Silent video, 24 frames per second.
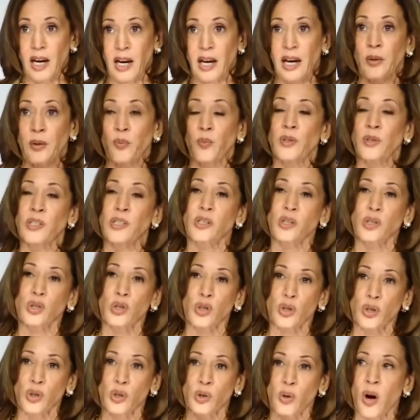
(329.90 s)
It was the
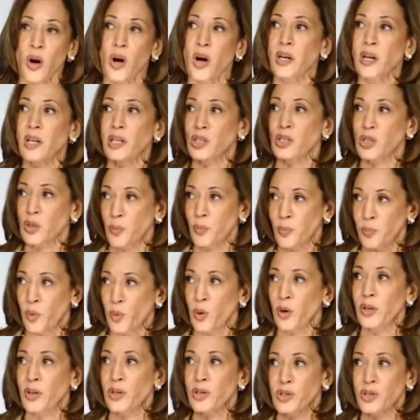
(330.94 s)
strongest
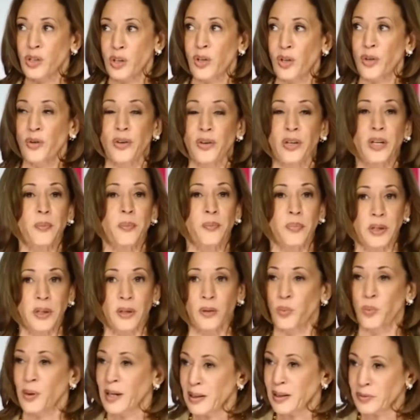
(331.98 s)
border security
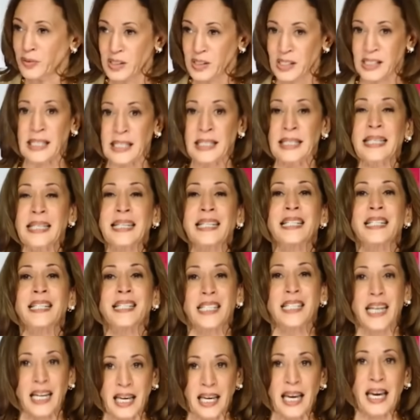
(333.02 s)
bill we have seen in
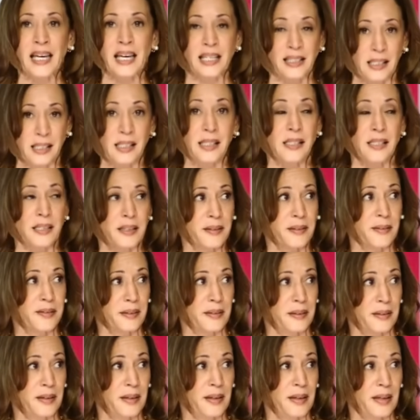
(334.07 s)
decades.
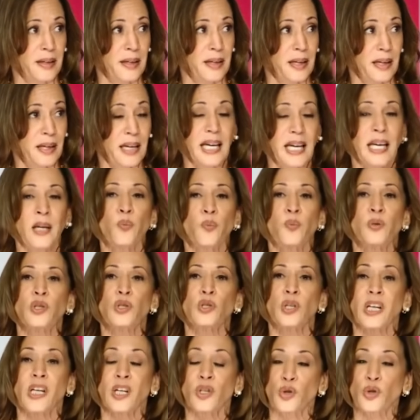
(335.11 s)
It
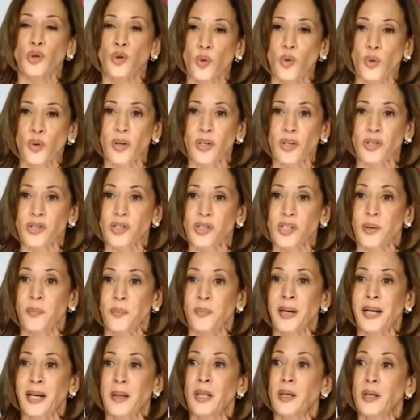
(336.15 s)
was endorsed
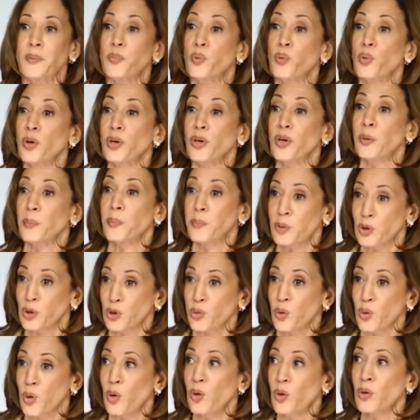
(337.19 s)
by the Border
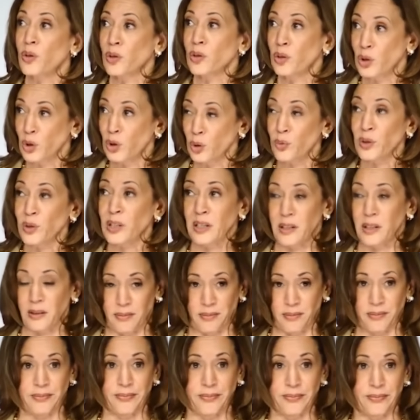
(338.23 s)
Patrol
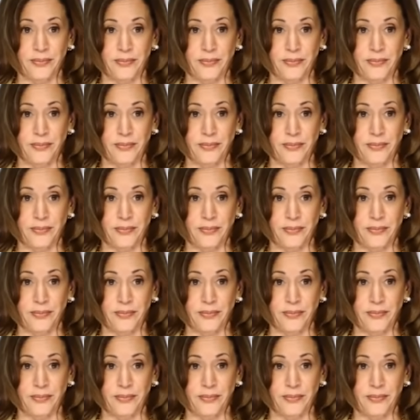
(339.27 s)
Union.